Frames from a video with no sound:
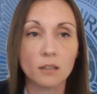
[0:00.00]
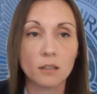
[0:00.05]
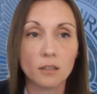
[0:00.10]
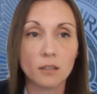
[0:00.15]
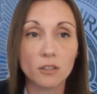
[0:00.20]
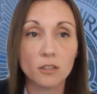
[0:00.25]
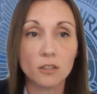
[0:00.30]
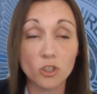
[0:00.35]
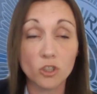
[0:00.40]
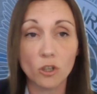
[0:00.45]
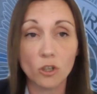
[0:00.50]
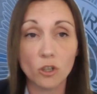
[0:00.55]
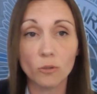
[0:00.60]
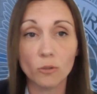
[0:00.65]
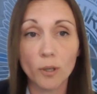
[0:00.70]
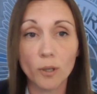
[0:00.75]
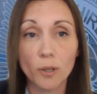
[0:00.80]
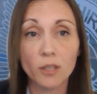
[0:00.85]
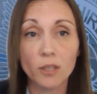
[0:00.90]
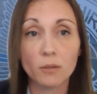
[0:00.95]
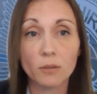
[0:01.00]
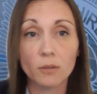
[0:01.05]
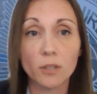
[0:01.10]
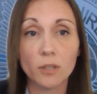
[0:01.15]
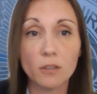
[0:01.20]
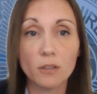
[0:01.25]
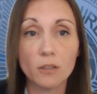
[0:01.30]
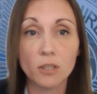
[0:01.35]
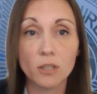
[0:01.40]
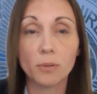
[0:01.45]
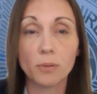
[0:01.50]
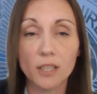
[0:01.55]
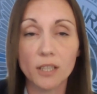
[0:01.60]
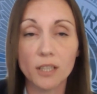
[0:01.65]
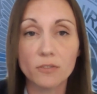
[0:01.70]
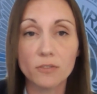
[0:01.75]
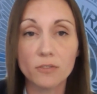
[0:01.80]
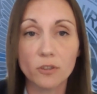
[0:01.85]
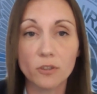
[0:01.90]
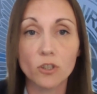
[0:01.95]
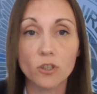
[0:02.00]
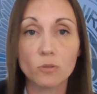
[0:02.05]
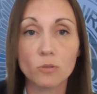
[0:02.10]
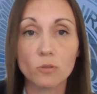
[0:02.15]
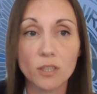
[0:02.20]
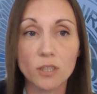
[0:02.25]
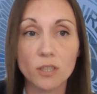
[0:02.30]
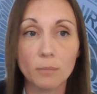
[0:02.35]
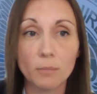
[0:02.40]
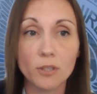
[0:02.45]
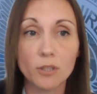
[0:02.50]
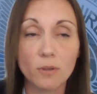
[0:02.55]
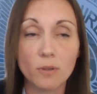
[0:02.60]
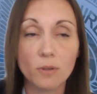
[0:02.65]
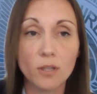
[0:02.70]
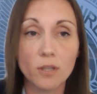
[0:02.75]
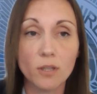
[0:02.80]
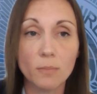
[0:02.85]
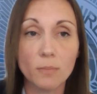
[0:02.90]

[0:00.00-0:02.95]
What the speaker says: There's a short mnemonic that we use in the police force to establish whether the